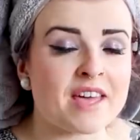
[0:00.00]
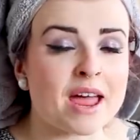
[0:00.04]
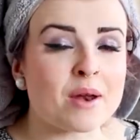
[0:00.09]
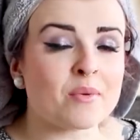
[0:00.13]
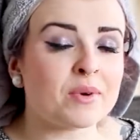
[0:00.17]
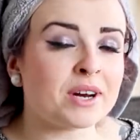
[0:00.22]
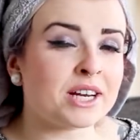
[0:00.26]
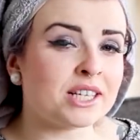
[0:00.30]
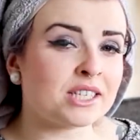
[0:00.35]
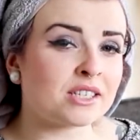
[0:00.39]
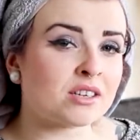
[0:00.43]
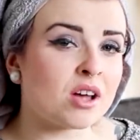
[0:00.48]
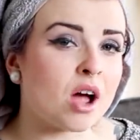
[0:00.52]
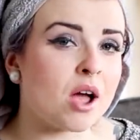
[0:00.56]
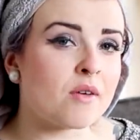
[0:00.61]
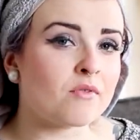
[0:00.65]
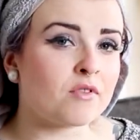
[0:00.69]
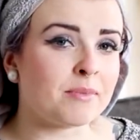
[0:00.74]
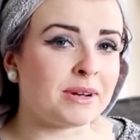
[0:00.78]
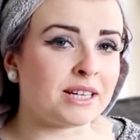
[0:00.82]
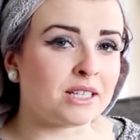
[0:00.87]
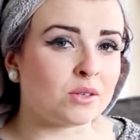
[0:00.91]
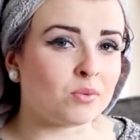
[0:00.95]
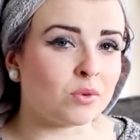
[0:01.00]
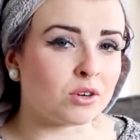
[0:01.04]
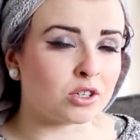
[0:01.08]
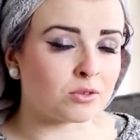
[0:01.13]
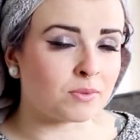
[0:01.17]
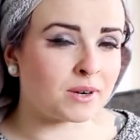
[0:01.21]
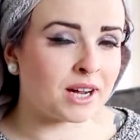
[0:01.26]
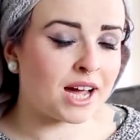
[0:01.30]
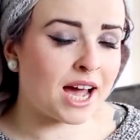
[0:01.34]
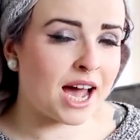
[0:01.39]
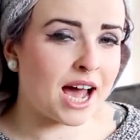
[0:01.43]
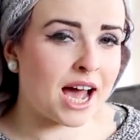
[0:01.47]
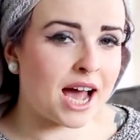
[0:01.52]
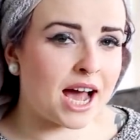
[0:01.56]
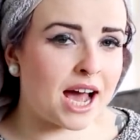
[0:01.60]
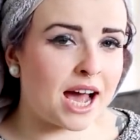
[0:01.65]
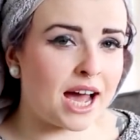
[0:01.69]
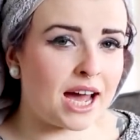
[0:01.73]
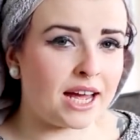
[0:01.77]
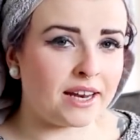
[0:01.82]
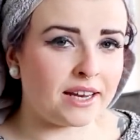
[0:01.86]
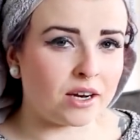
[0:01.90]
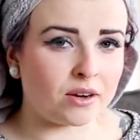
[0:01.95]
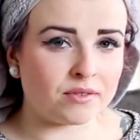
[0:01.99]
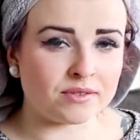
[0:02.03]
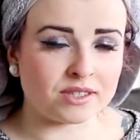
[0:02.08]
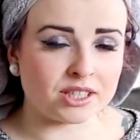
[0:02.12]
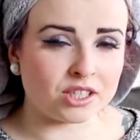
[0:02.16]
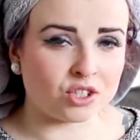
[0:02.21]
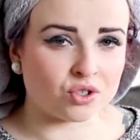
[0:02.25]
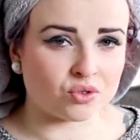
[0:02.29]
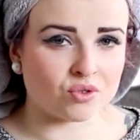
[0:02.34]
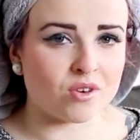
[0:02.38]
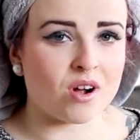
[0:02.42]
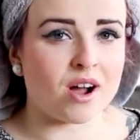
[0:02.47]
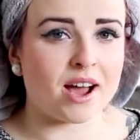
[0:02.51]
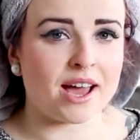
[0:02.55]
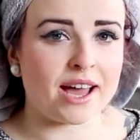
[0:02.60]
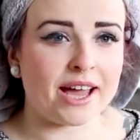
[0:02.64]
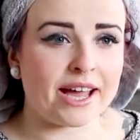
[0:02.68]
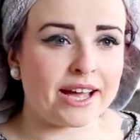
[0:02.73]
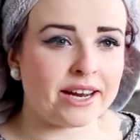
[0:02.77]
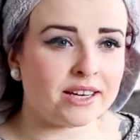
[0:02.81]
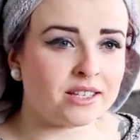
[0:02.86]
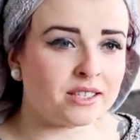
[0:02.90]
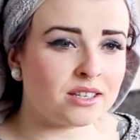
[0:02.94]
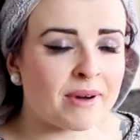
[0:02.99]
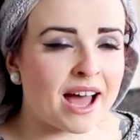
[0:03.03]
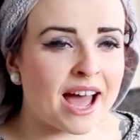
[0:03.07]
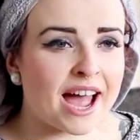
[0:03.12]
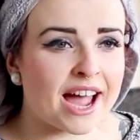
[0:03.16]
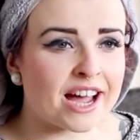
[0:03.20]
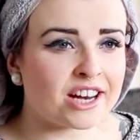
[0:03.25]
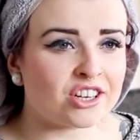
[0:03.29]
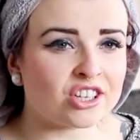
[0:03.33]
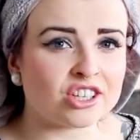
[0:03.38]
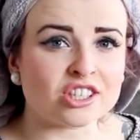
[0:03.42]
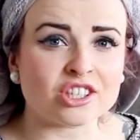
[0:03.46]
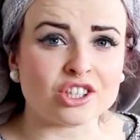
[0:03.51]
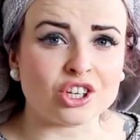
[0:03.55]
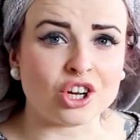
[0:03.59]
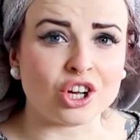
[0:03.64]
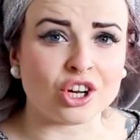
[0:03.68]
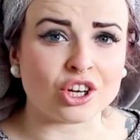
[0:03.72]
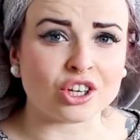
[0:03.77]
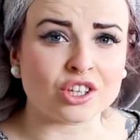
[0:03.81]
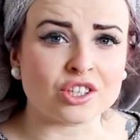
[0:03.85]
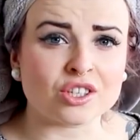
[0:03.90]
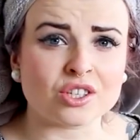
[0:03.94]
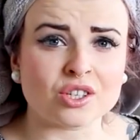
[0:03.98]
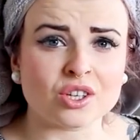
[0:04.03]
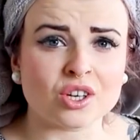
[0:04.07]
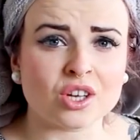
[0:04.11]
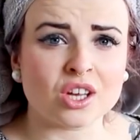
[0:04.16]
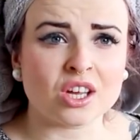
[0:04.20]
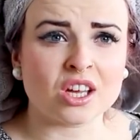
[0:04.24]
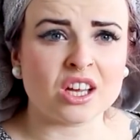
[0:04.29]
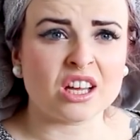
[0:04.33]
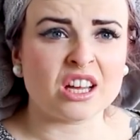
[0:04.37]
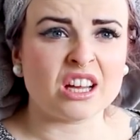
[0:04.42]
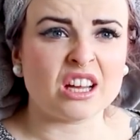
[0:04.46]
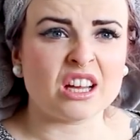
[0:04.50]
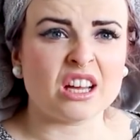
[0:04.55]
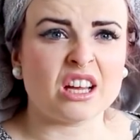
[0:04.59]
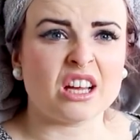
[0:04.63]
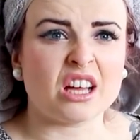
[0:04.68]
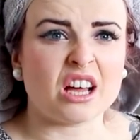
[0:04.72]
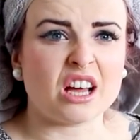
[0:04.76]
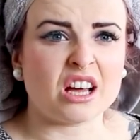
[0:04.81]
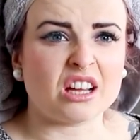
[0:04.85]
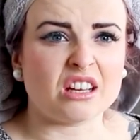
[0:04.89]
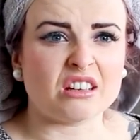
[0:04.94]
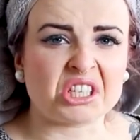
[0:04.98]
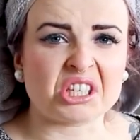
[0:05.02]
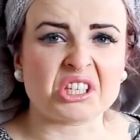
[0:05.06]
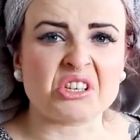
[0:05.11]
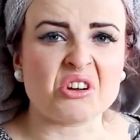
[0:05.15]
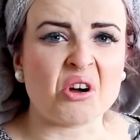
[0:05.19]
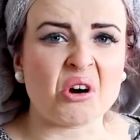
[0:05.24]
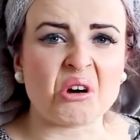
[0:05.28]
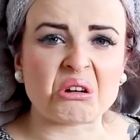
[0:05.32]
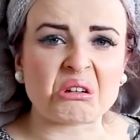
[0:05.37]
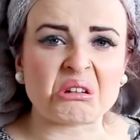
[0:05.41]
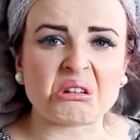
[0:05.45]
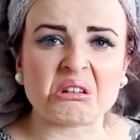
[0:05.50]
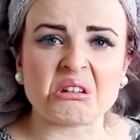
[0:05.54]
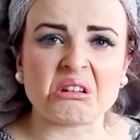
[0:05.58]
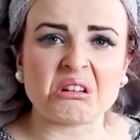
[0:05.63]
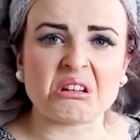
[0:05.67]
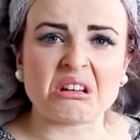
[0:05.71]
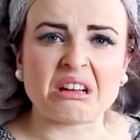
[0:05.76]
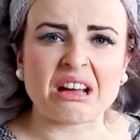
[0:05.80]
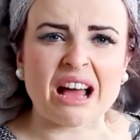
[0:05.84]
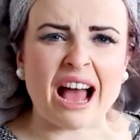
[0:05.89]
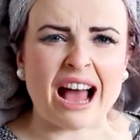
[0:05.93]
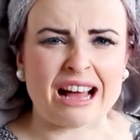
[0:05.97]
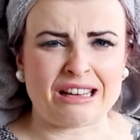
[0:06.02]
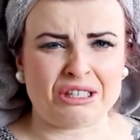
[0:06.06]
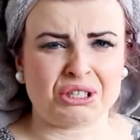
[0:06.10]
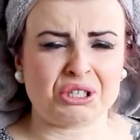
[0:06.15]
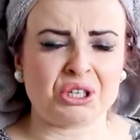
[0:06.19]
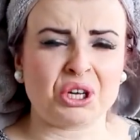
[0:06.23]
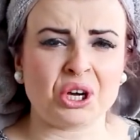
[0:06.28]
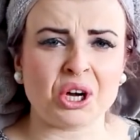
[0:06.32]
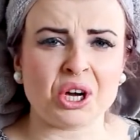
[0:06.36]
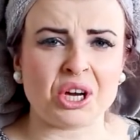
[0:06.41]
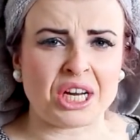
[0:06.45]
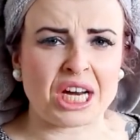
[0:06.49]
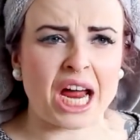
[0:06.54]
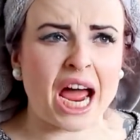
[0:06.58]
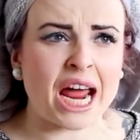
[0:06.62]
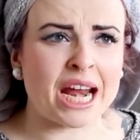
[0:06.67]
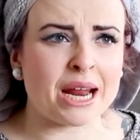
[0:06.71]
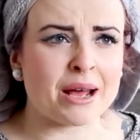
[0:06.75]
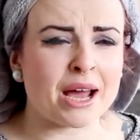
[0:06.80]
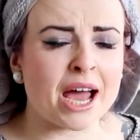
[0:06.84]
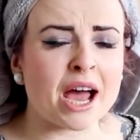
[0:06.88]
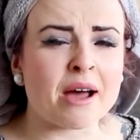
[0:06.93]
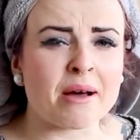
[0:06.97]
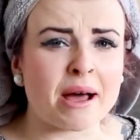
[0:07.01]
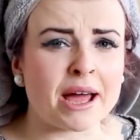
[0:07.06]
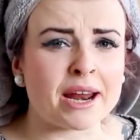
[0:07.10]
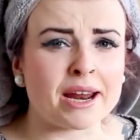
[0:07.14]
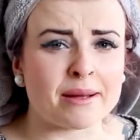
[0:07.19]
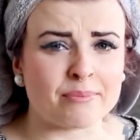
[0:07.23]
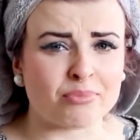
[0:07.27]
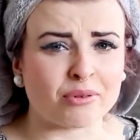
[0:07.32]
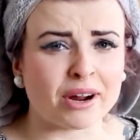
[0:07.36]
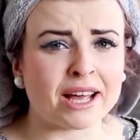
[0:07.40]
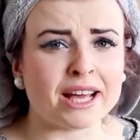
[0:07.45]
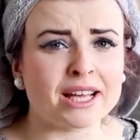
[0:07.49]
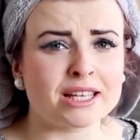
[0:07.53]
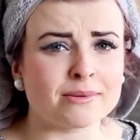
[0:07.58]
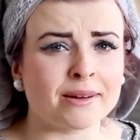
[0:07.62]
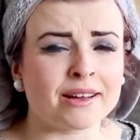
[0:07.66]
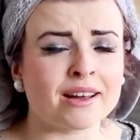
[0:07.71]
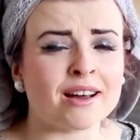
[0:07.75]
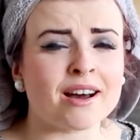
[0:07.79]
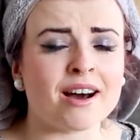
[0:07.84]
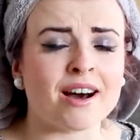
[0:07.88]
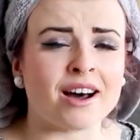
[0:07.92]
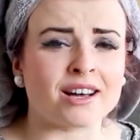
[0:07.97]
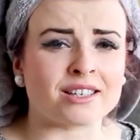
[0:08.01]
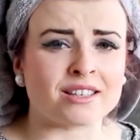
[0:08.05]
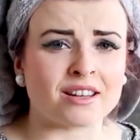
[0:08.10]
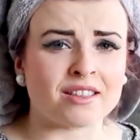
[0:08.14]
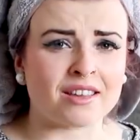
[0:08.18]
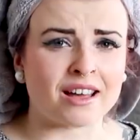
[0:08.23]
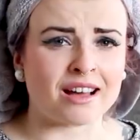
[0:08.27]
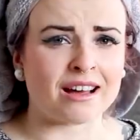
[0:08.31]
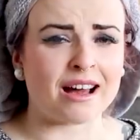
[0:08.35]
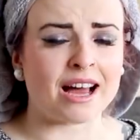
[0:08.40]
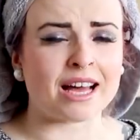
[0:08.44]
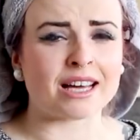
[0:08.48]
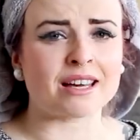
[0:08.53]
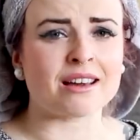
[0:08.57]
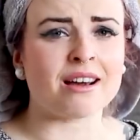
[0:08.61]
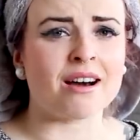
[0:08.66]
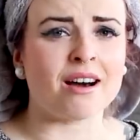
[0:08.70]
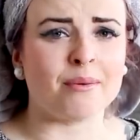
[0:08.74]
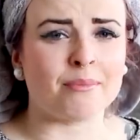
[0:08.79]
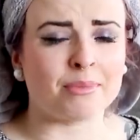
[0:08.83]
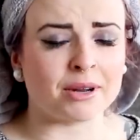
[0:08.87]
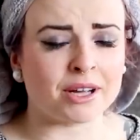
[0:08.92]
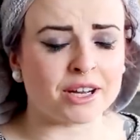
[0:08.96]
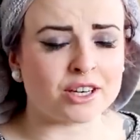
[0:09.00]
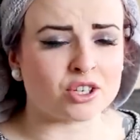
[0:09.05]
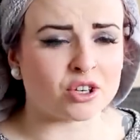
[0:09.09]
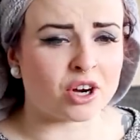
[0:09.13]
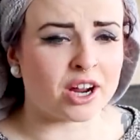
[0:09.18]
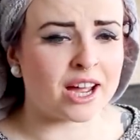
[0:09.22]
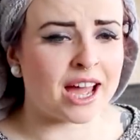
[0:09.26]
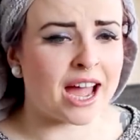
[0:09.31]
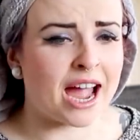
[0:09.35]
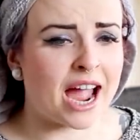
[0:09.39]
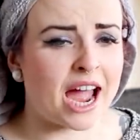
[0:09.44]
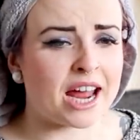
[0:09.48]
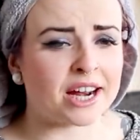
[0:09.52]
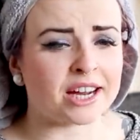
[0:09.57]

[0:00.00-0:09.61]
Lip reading: Then when it's time for me to wash my hair and then obviously dry it, my hair just looks just not as good, and it breaks my heart to think I can't blow dry hair.